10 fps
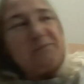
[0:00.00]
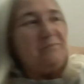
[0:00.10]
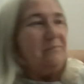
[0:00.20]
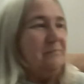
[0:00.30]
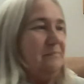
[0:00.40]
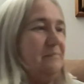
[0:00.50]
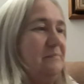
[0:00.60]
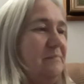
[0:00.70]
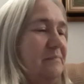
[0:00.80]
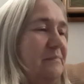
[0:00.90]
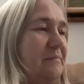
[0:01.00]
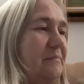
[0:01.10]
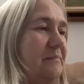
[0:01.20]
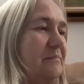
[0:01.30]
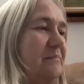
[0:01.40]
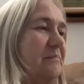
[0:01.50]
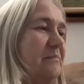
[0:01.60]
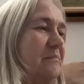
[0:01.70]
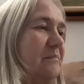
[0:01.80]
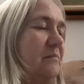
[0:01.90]

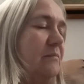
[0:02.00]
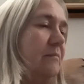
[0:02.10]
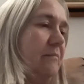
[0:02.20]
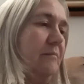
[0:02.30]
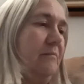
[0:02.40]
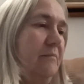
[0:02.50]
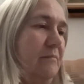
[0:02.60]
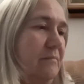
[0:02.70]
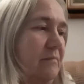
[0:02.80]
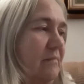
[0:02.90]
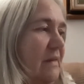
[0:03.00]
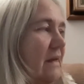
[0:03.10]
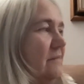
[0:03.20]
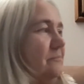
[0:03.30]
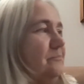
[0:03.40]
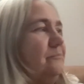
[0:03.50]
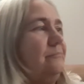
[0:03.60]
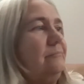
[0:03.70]
Nothing is said.